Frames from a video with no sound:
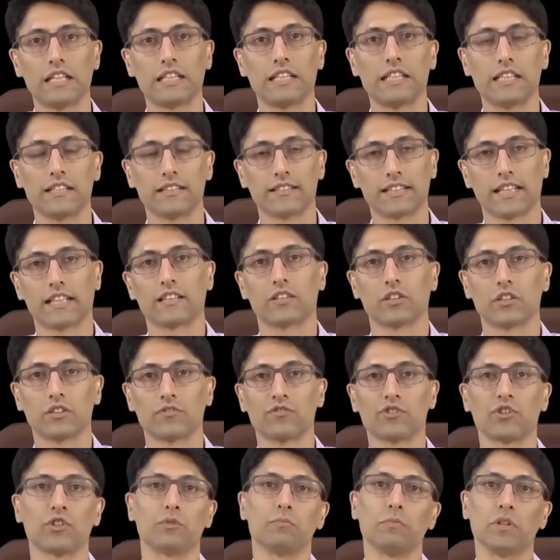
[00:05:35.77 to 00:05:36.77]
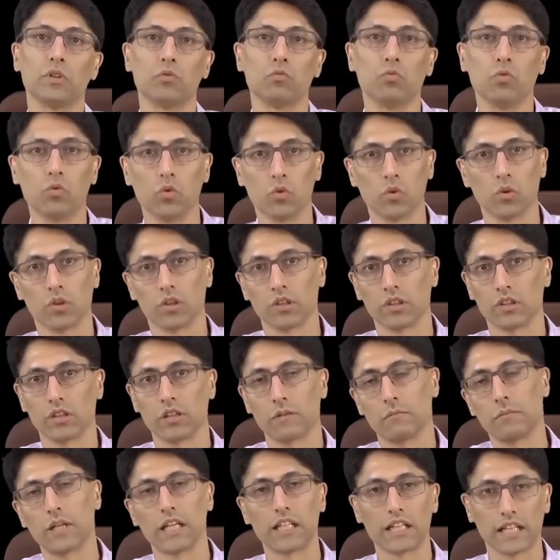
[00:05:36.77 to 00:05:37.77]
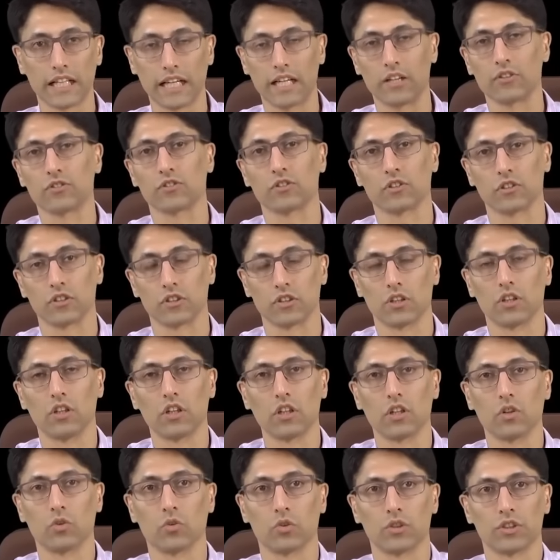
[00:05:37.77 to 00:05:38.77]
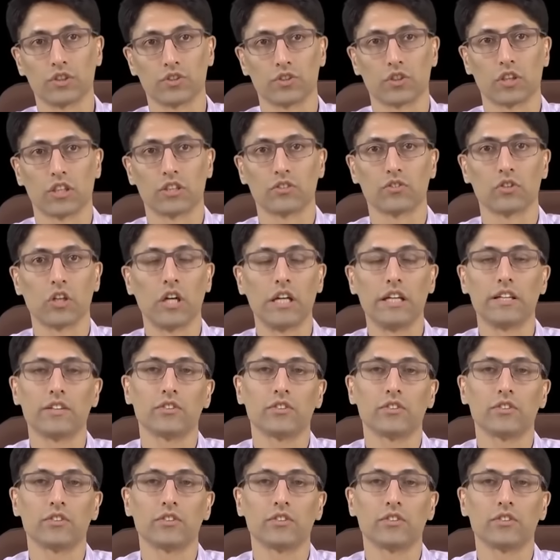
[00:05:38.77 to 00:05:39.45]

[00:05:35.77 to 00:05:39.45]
the executive should be warned by a counselor or a judge.